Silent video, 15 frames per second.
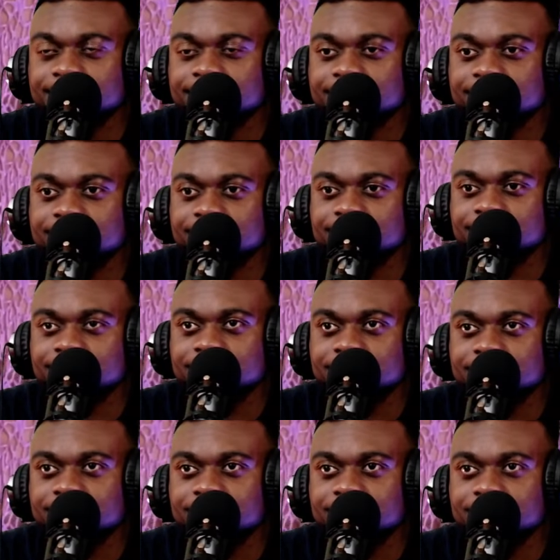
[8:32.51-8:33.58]

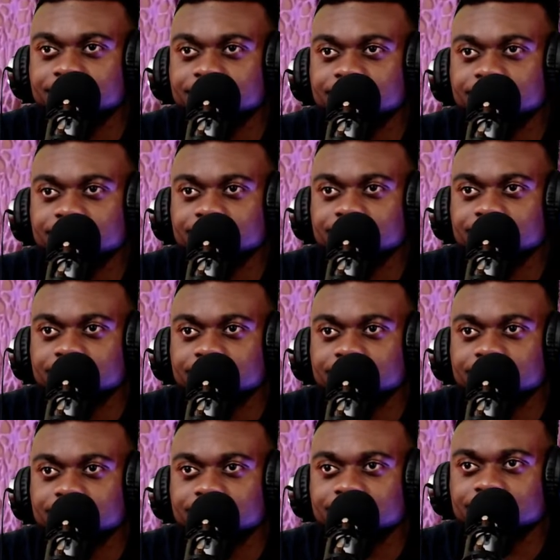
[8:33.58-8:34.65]

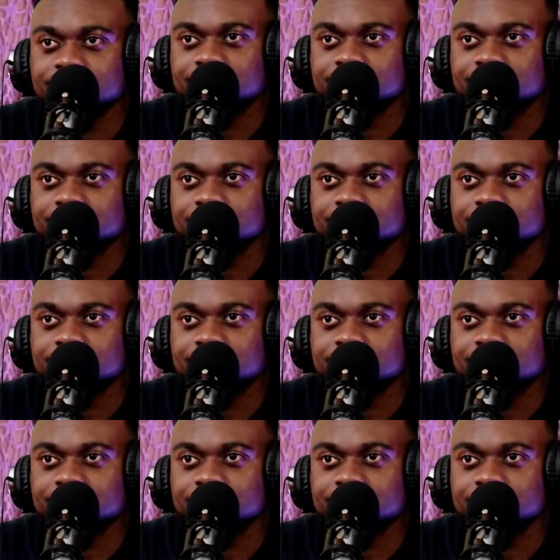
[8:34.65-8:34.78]
[no speech]